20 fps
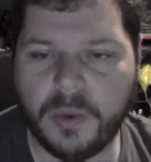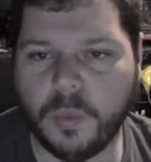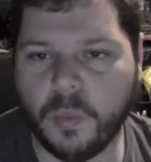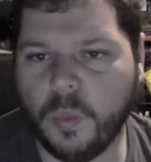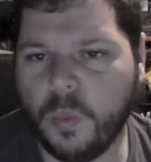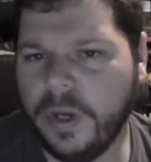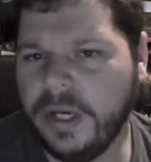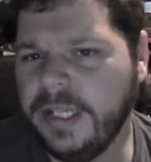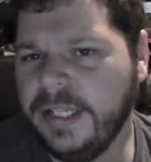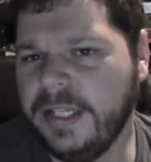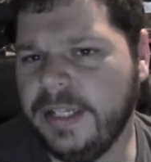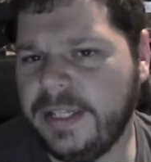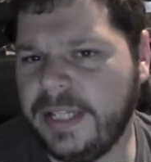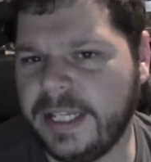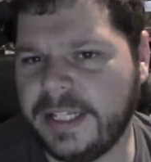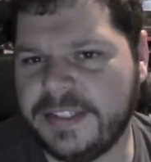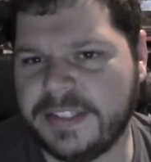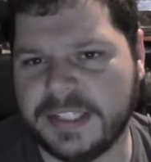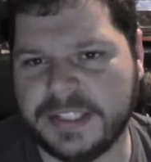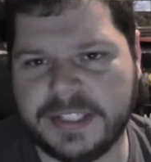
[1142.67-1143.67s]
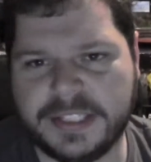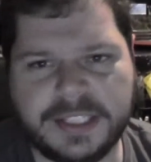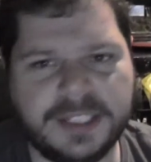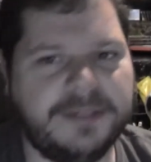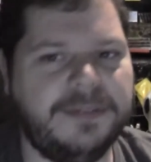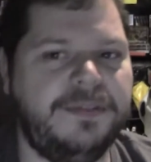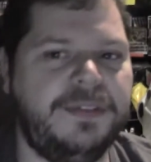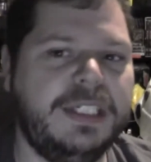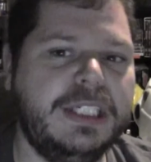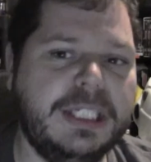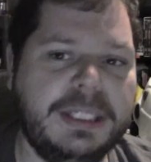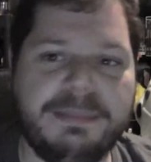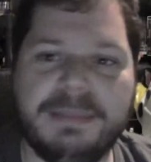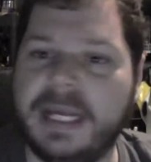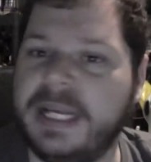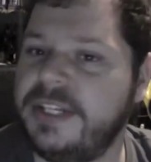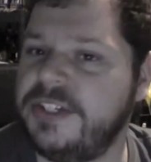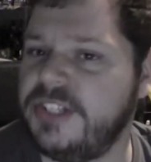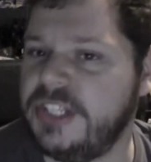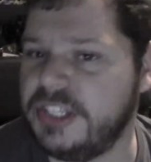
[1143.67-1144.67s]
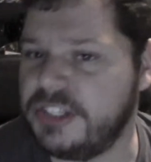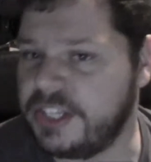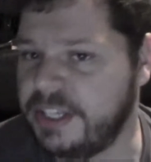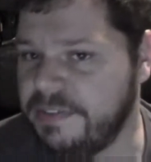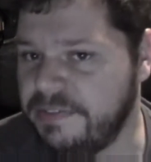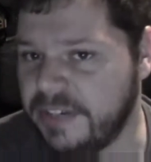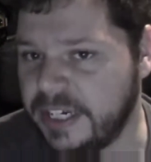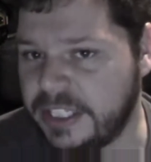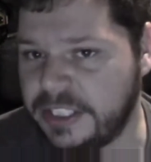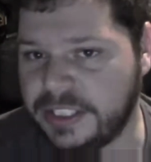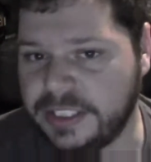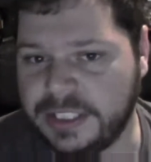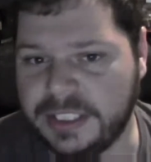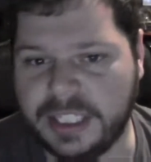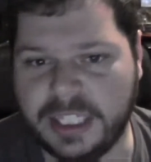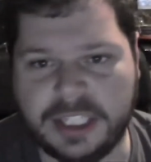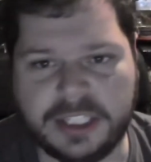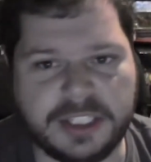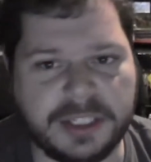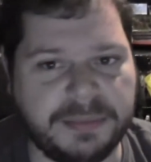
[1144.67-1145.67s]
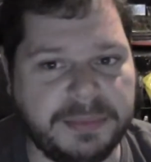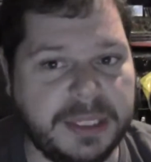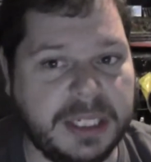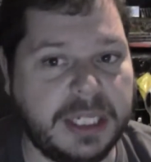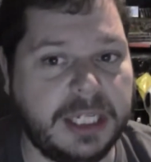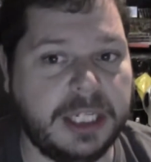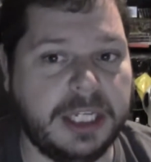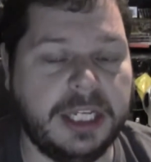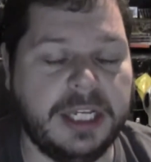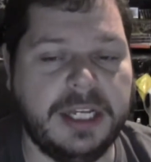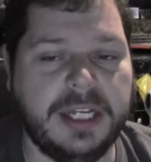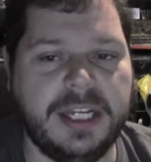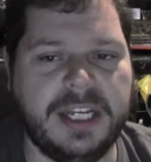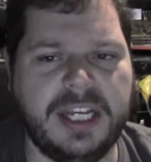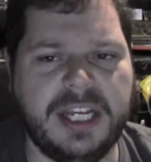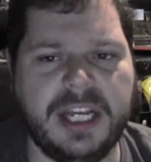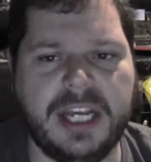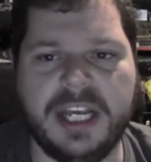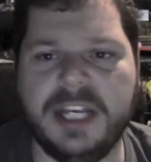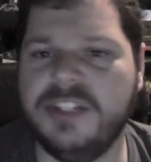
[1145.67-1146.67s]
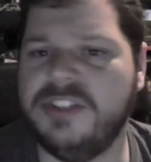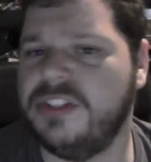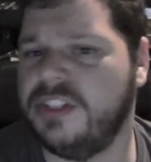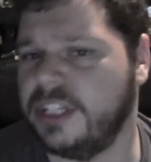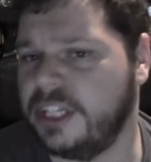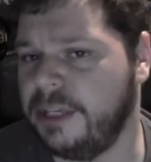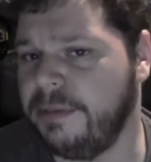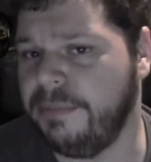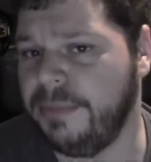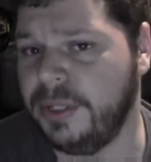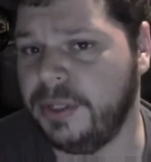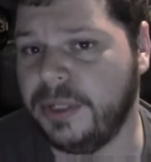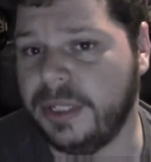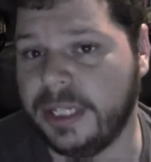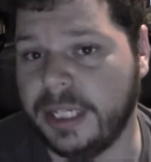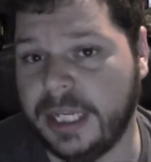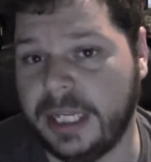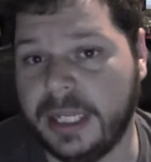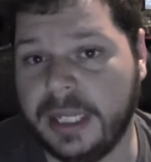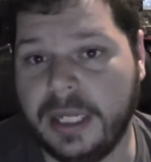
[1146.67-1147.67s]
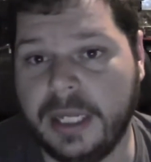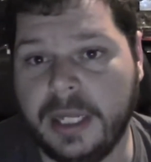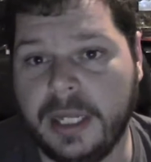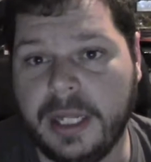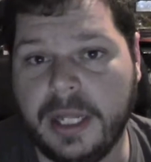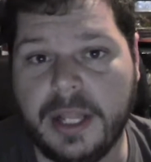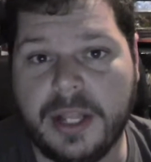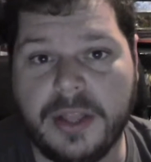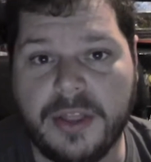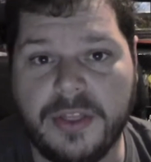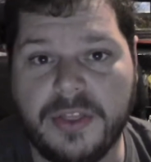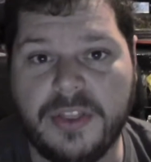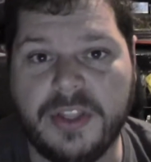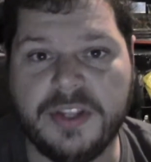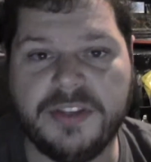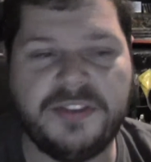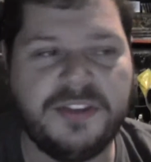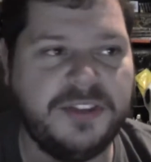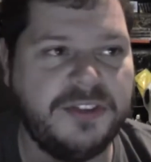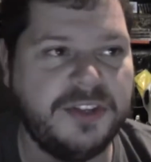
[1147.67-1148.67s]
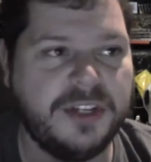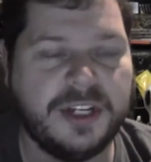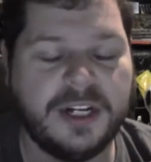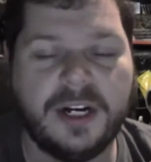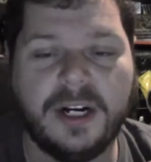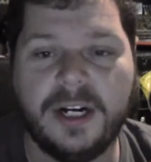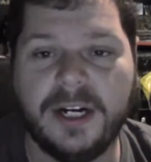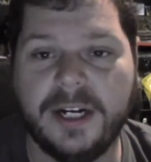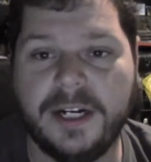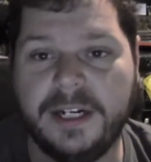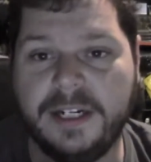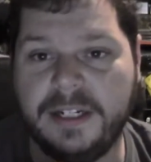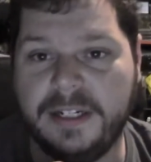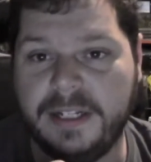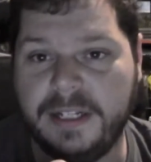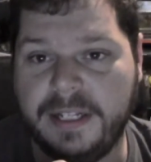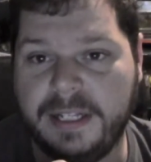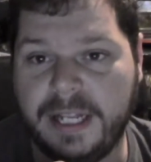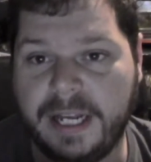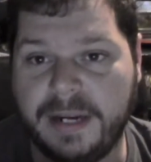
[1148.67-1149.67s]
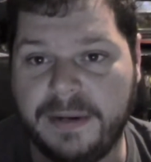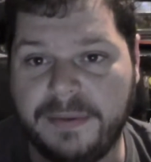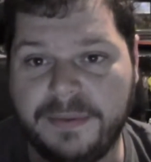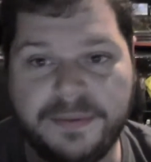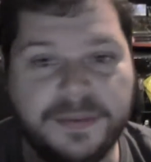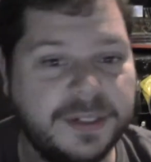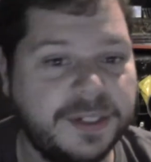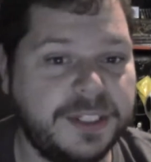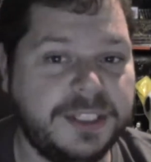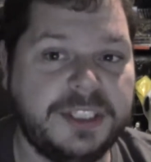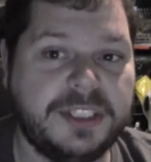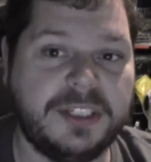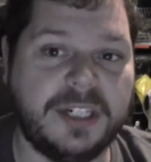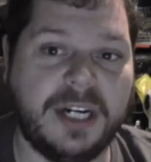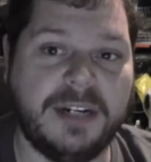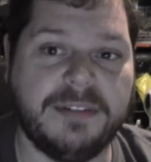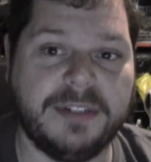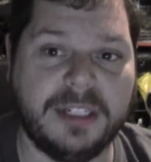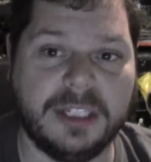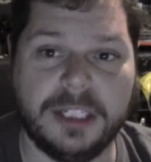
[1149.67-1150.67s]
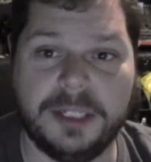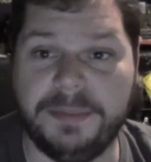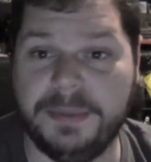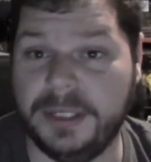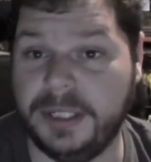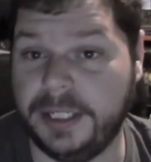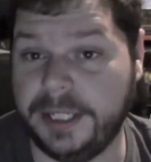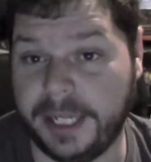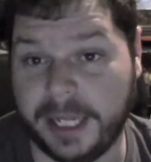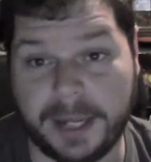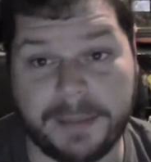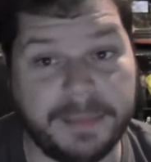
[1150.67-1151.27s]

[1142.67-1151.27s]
One of the things that still really makes this convention neat to me is the community. This is a con that really strives on the community.